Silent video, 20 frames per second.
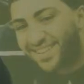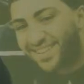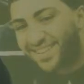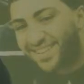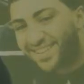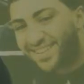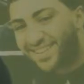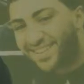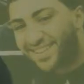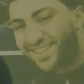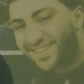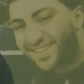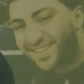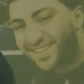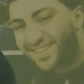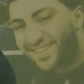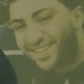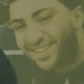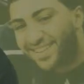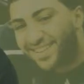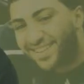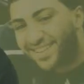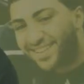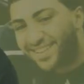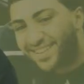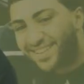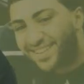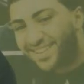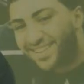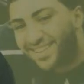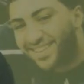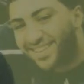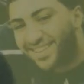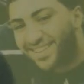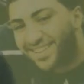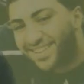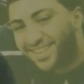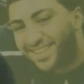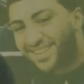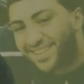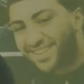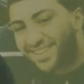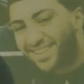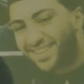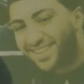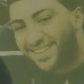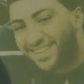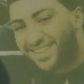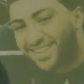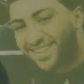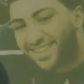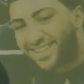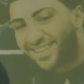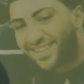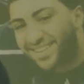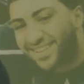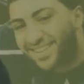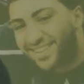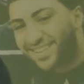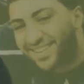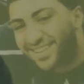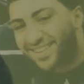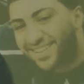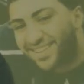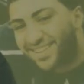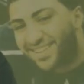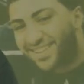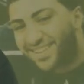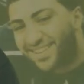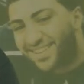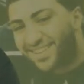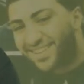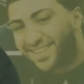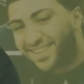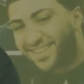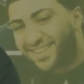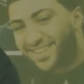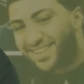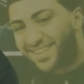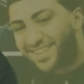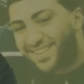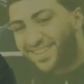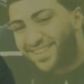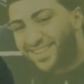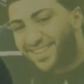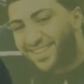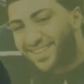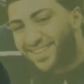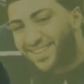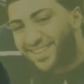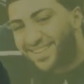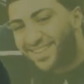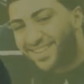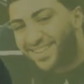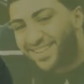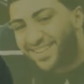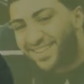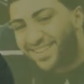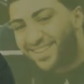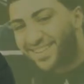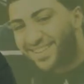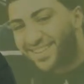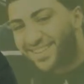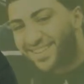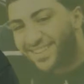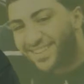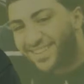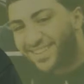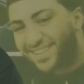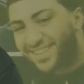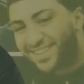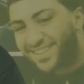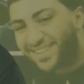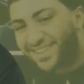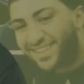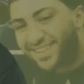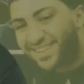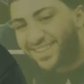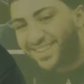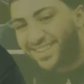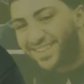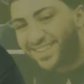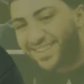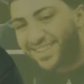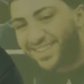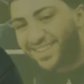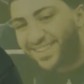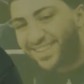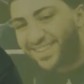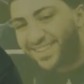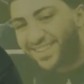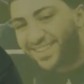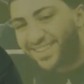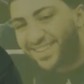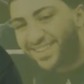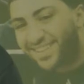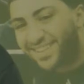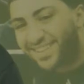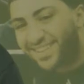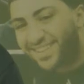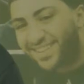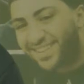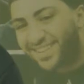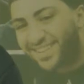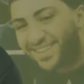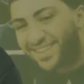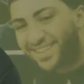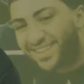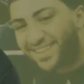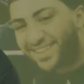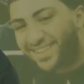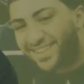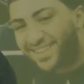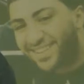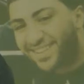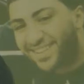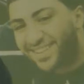This person isn't speaking.